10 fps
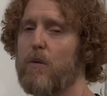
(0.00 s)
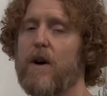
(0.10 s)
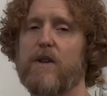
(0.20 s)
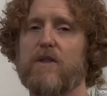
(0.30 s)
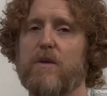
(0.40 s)

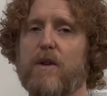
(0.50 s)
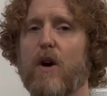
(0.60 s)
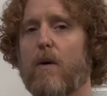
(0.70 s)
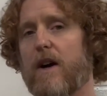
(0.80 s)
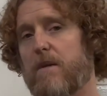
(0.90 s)
what you're doing
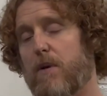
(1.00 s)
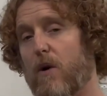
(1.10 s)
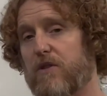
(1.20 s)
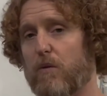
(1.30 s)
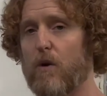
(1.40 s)
already
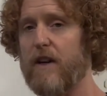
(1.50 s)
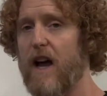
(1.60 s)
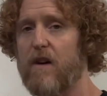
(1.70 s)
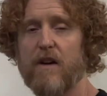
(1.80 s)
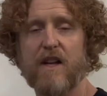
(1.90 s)

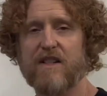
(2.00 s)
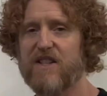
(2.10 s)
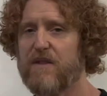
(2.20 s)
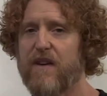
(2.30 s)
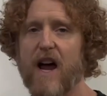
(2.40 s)
post-workout,
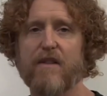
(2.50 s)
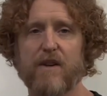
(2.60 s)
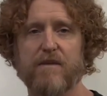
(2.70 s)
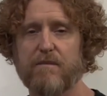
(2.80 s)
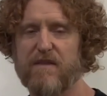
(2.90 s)
just
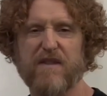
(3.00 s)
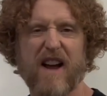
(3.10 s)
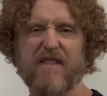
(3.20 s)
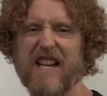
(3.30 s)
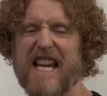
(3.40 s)
5
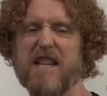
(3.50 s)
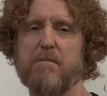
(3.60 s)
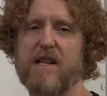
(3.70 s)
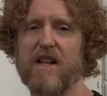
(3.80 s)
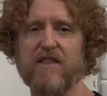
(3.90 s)
to 8
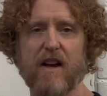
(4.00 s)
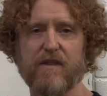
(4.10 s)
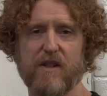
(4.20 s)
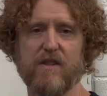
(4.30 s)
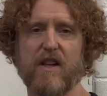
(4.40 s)
minutes
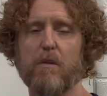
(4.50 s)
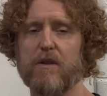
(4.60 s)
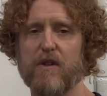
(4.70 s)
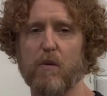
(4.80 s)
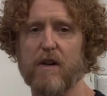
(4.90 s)
after you're done
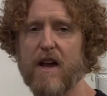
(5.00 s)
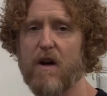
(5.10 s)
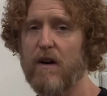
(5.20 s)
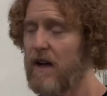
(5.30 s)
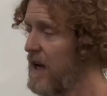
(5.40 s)
with your workout,